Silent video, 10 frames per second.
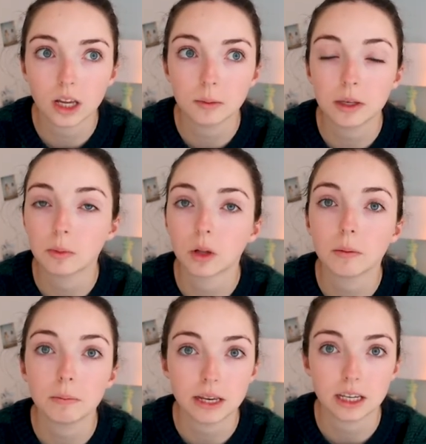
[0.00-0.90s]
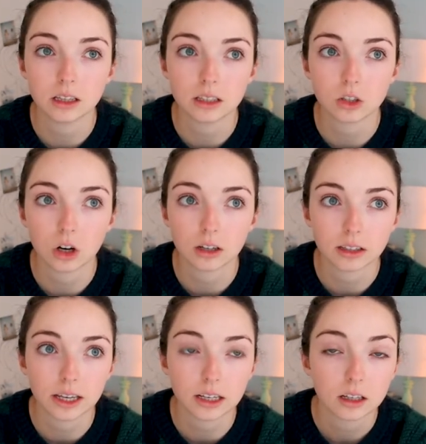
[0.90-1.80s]
and people immediately start
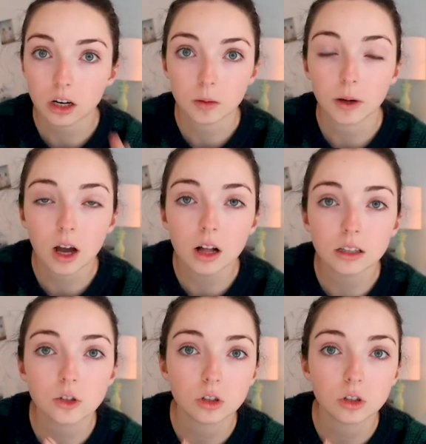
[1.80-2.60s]
like talking about college